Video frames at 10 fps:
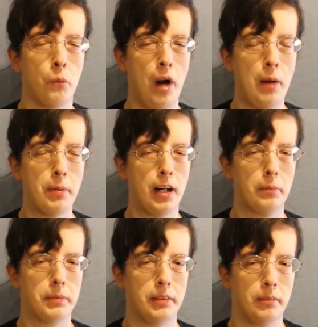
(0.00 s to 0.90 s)
wrap
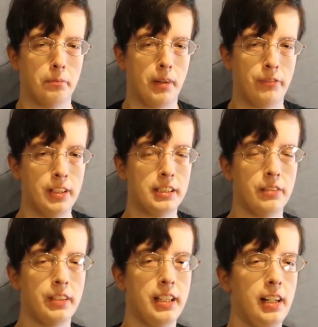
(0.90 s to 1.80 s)
up, my
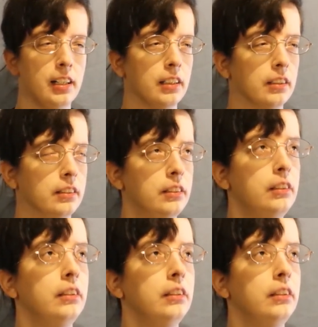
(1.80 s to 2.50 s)
first of the year.